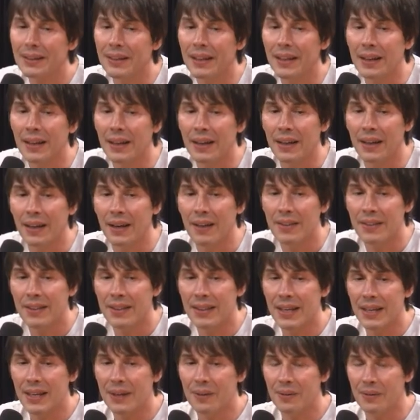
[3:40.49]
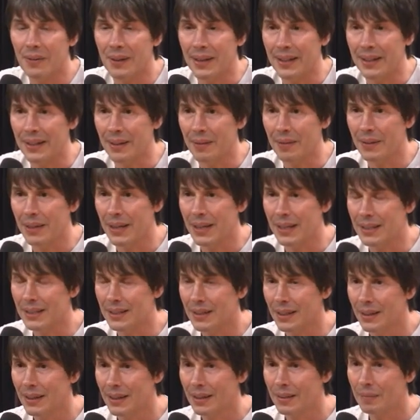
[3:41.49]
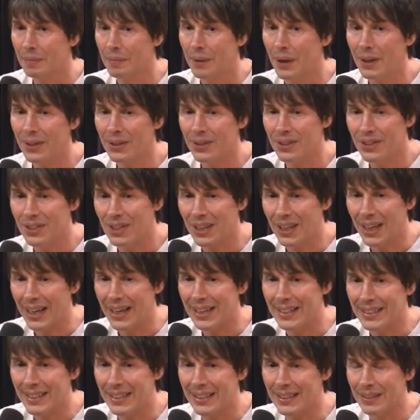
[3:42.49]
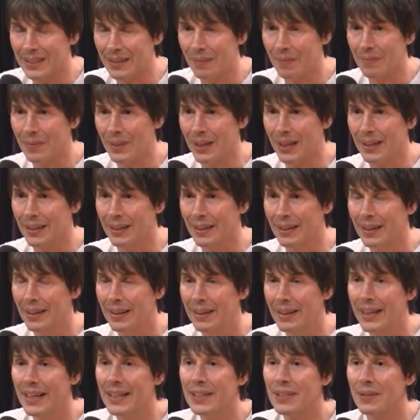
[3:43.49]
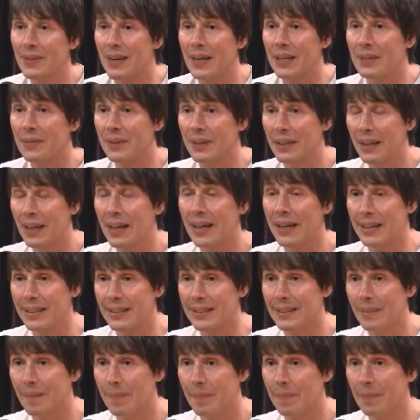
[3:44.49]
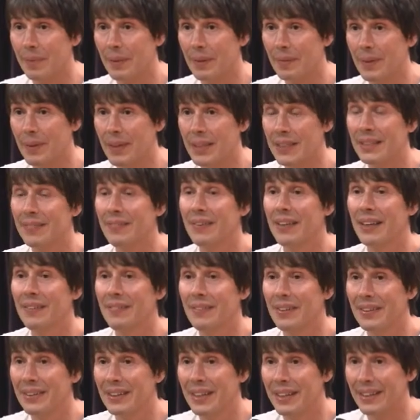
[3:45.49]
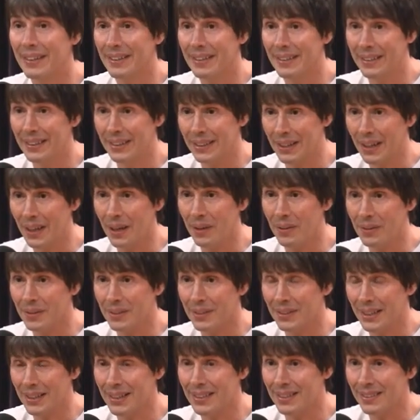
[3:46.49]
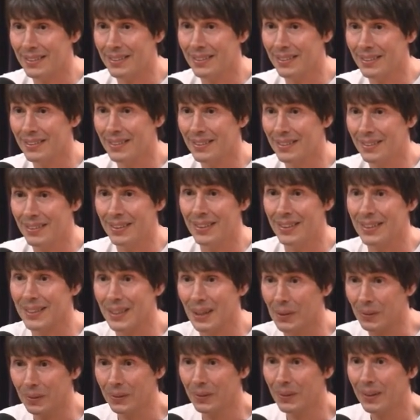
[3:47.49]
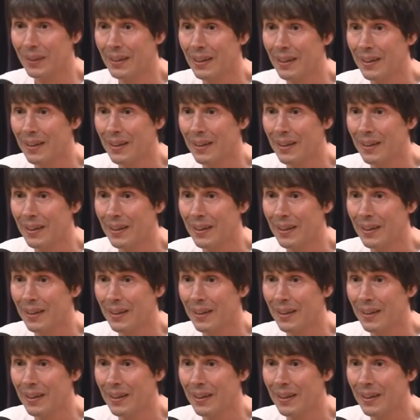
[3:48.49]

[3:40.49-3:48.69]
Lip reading: a theory that is postulating something. It interacts with light, because if you think a ghost is the soul,